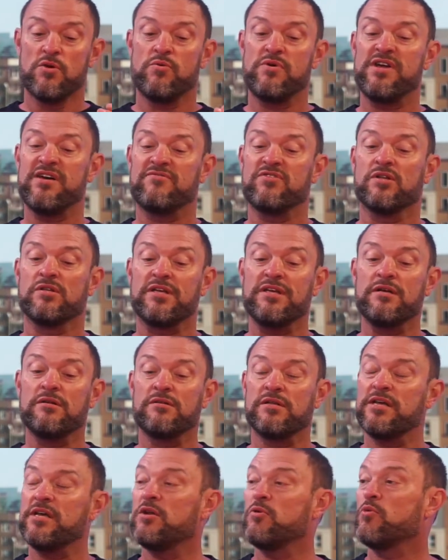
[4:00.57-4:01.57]
We have the
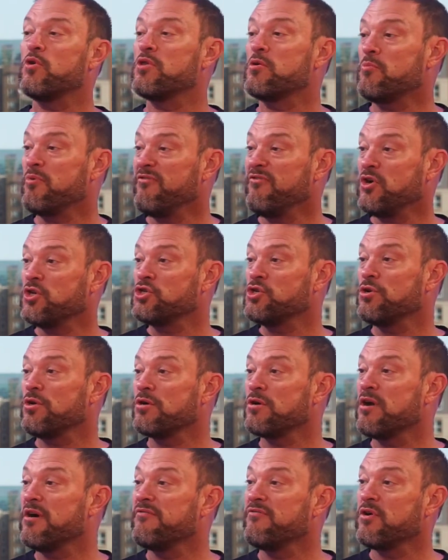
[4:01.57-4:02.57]
legal end with a professional
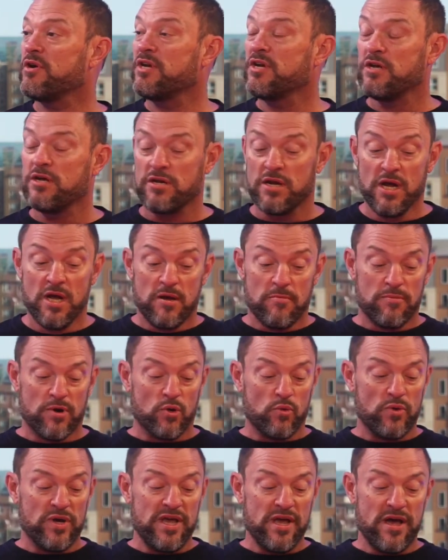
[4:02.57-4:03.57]
covering it,
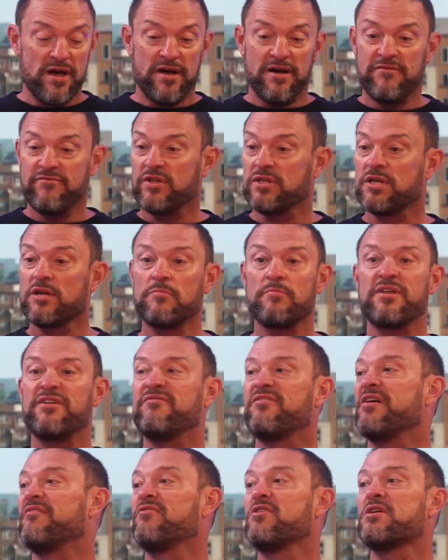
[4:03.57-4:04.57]
but we have a little bit
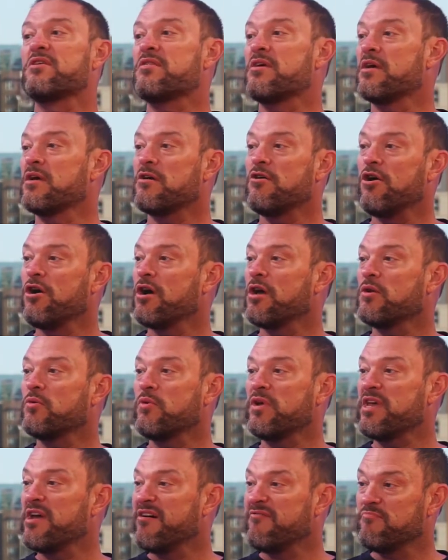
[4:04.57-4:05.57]
of everything on.
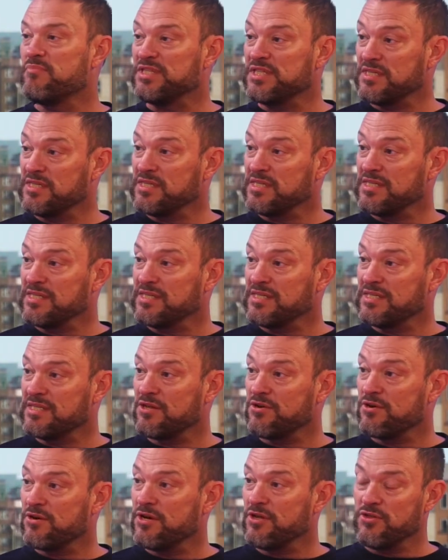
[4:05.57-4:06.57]
We have businesses
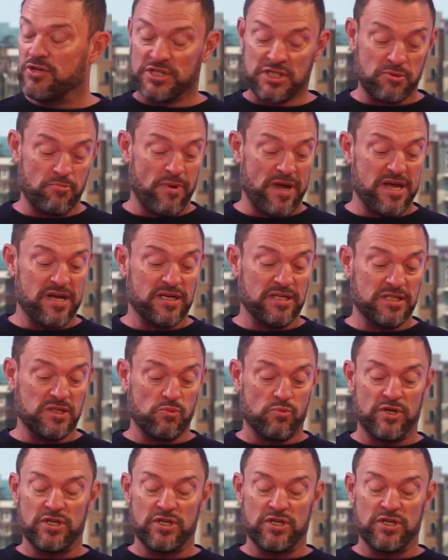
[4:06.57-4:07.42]
that are in the space.